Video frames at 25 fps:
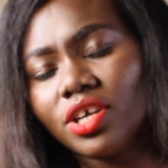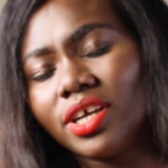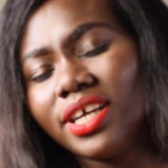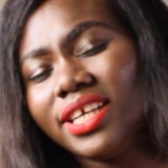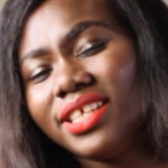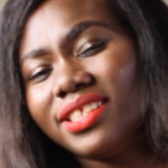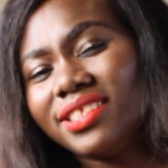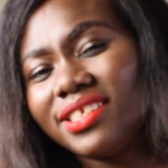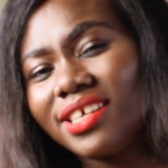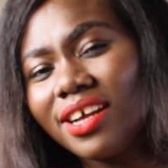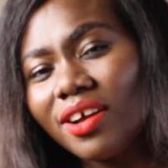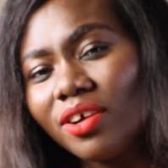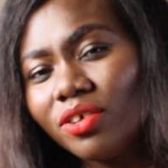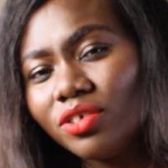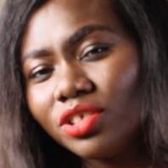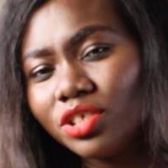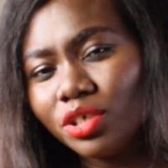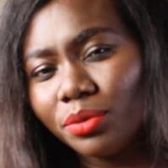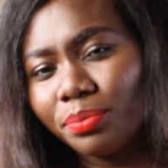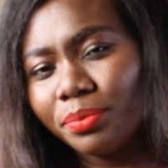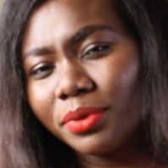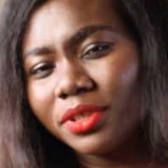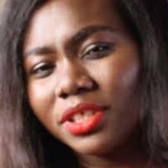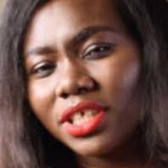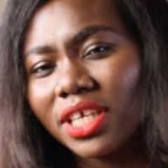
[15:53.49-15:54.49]
It tells
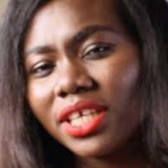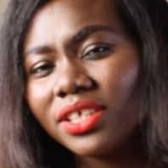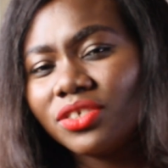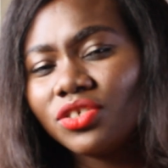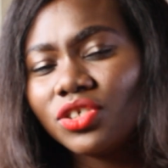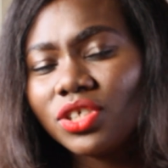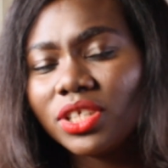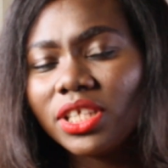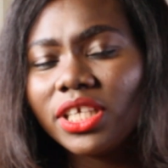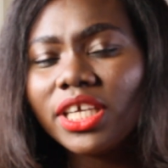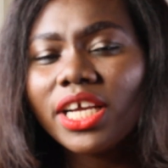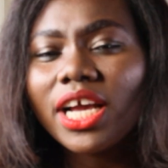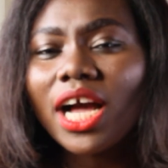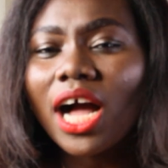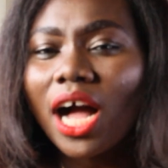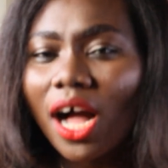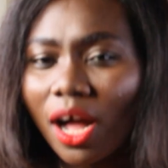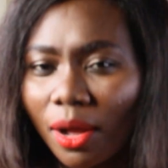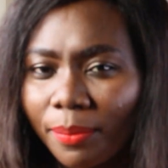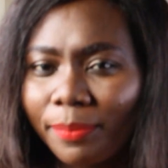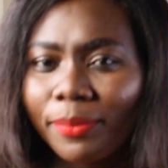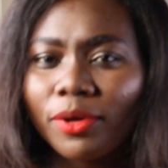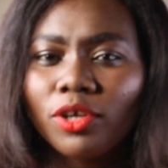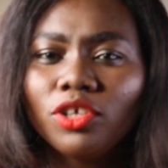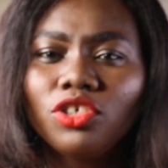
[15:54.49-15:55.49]
you potentially
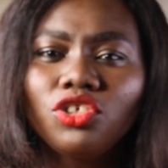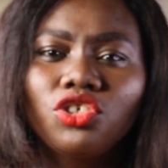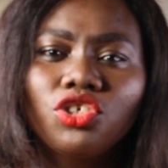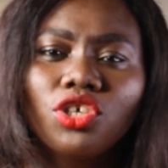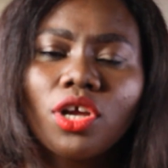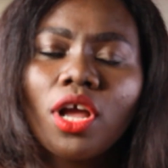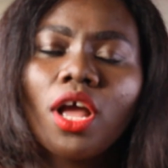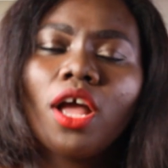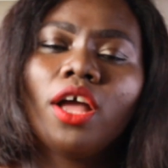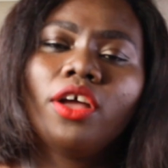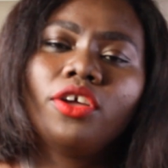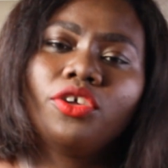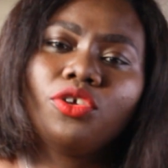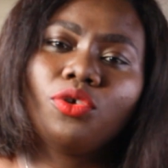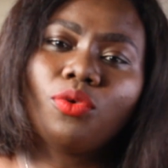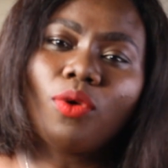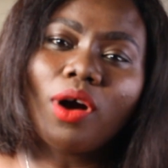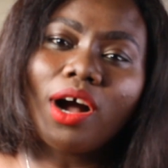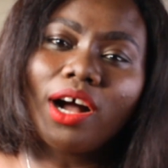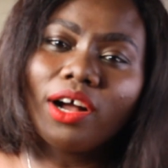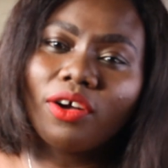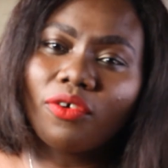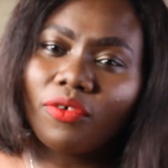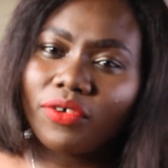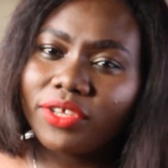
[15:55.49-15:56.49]
how much you
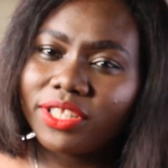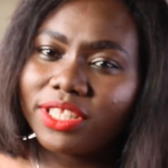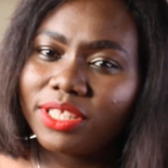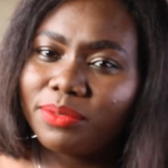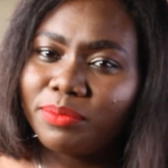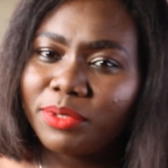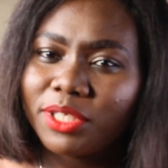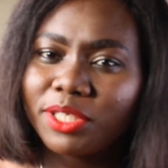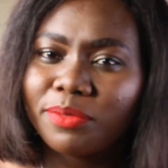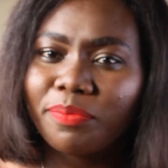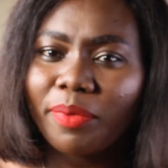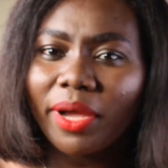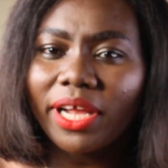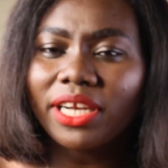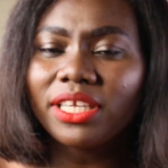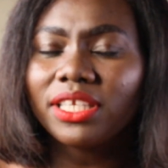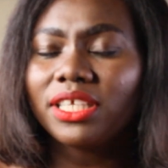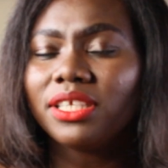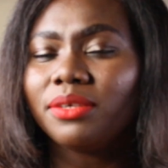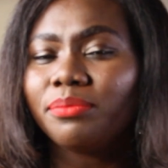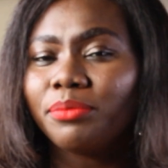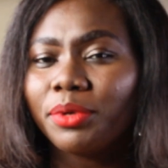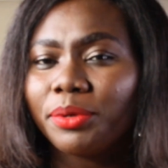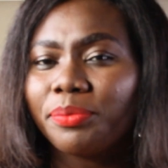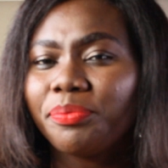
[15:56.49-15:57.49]
are going to be
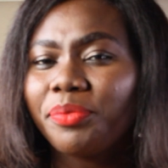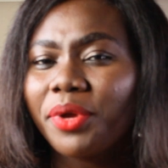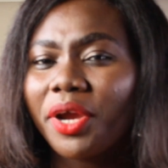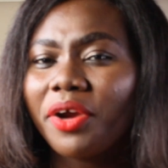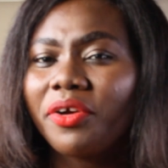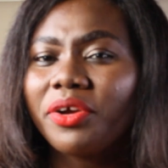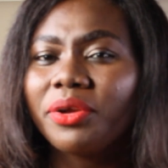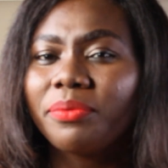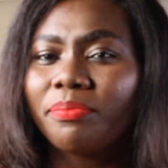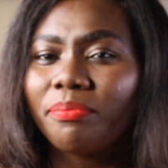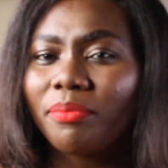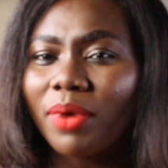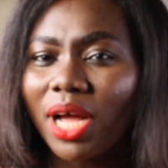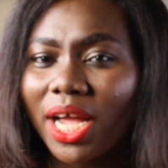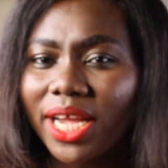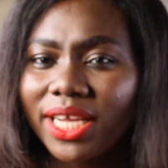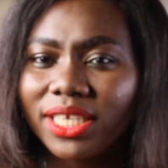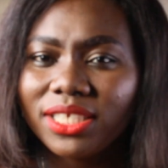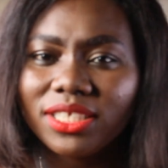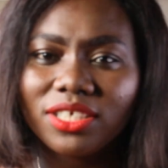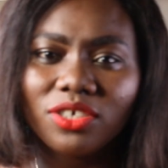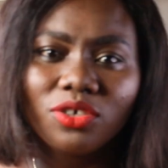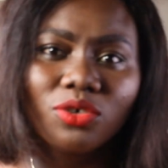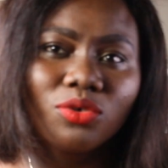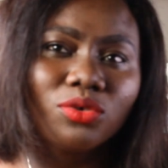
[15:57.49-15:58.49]
spending, but bear in
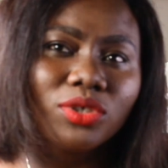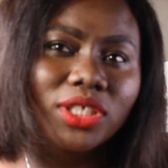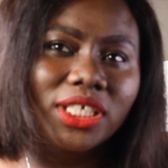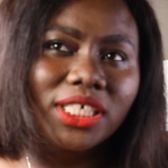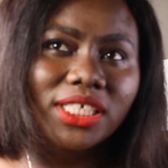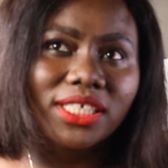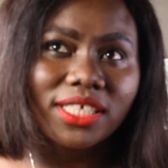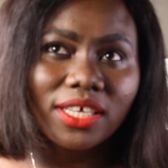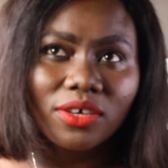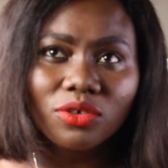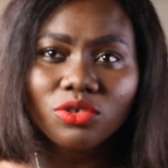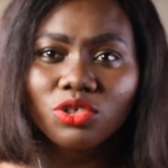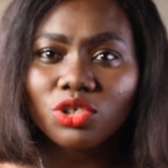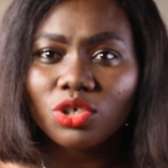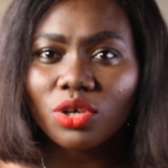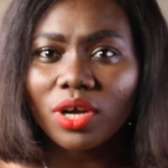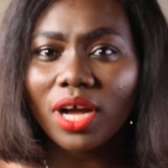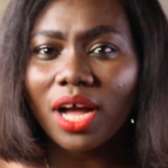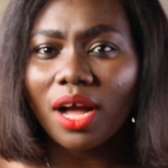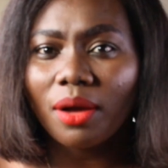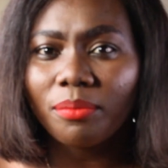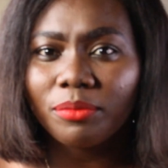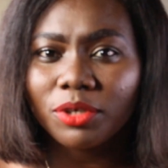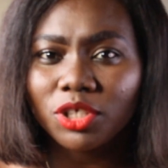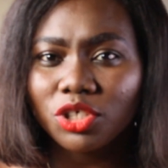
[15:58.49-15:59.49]
mind, it only tells you
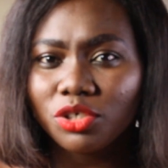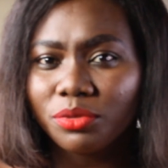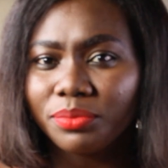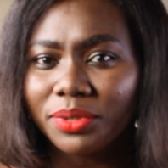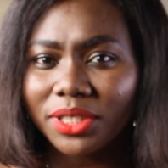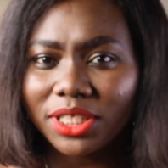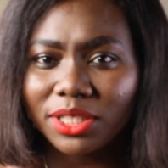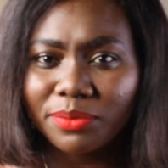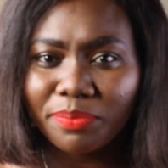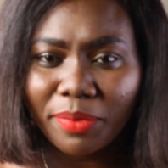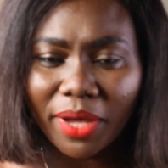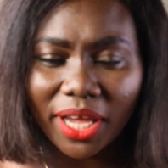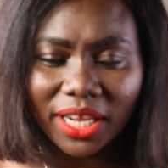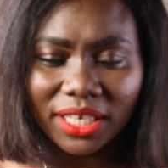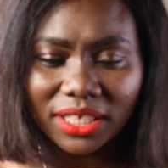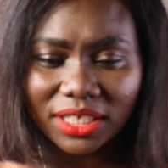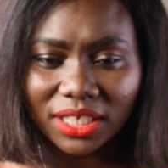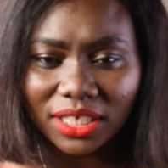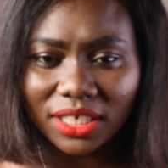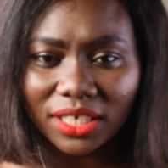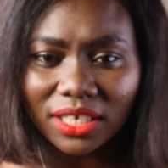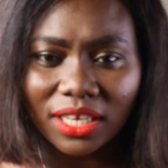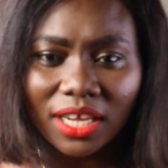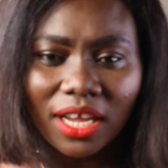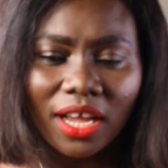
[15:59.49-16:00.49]
how much you'll be
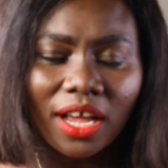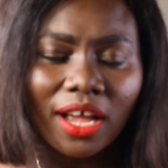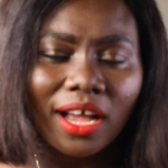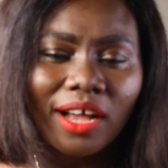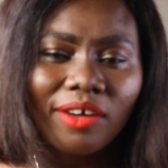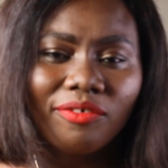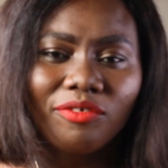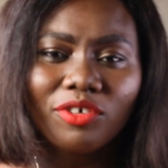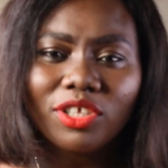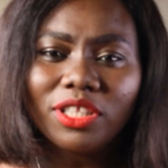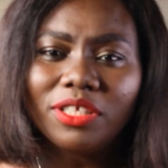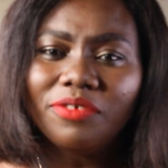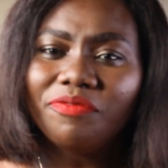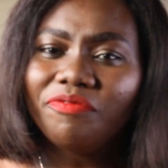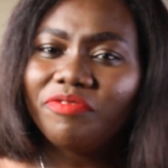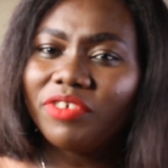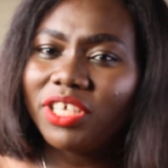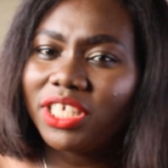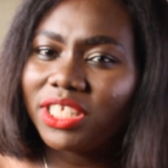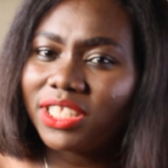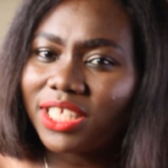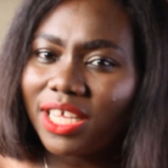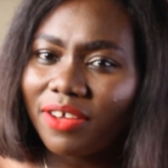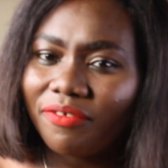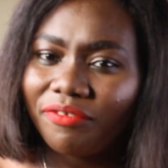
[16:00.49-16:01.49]
spending for the
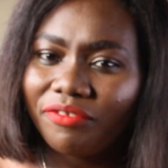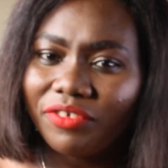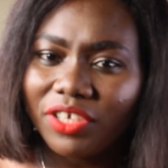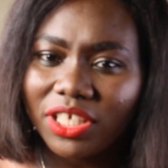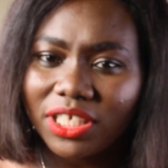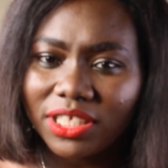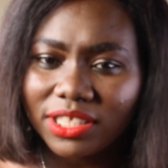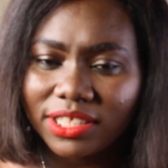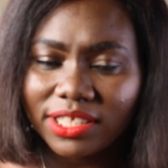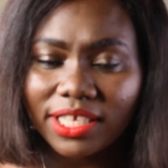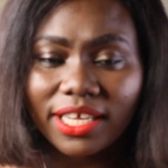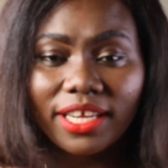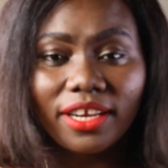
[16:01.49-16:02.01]
visa fees